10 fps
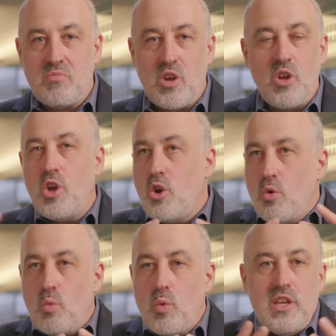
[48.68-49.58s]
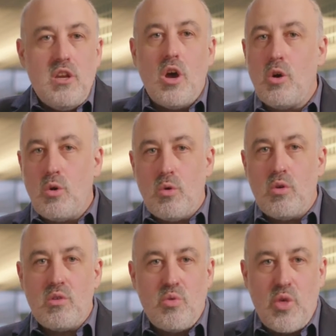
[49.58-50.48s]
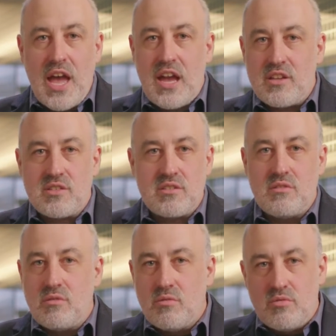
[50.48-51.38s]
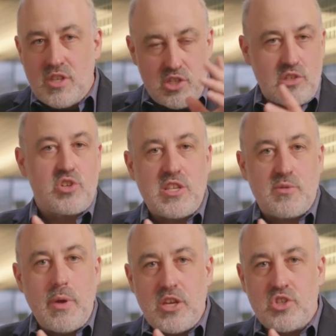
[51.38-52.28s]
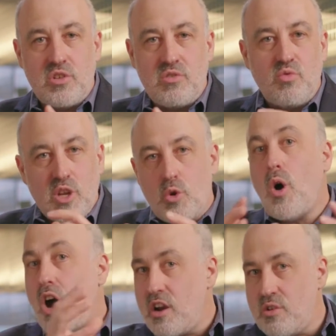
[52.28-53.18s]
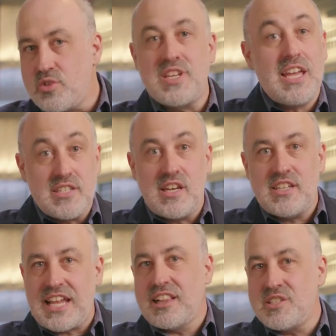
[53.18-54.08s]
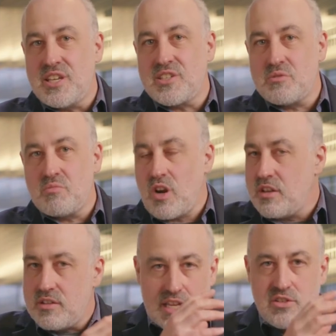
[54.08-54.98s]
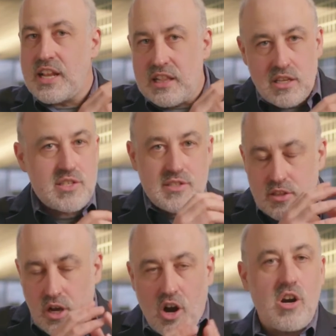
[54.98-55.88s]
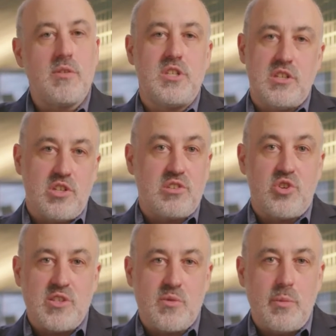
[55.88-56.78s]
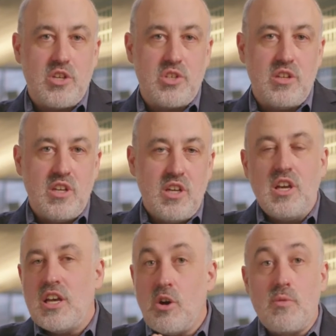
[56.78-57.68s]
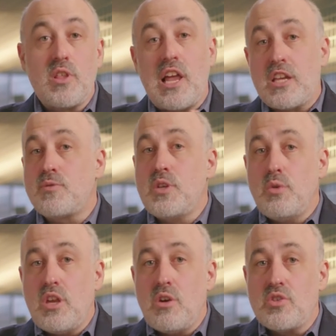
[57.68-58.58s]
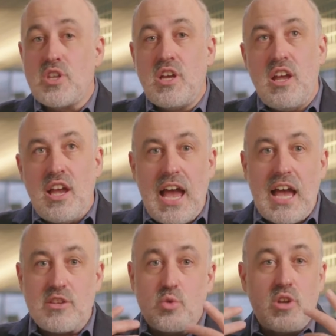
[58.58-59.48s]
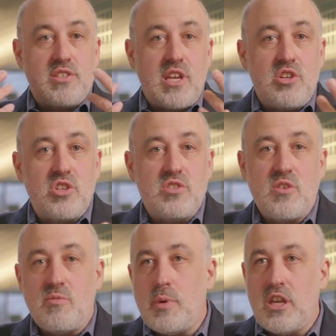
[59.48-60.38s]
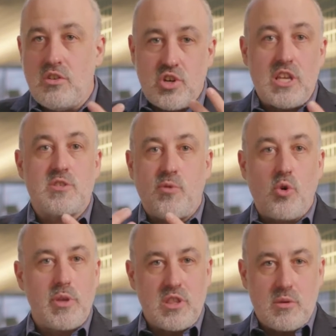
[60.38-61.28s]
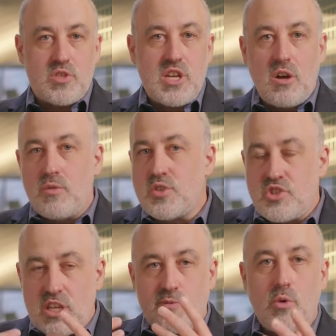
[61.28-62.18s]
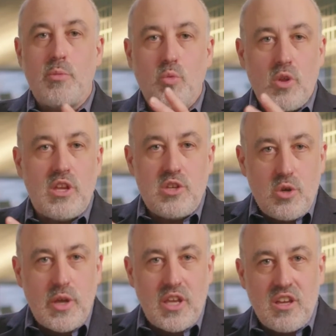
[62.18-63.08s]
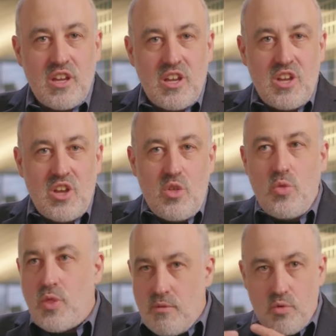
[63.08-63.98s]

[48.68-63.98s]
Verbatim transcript: Right? We know that digital transformation requires data and analytics, right? Data and analytics is at the heart of a digital transformation. And over the last few years, as organizations have been transforming themselves and transforming what they're doing, they've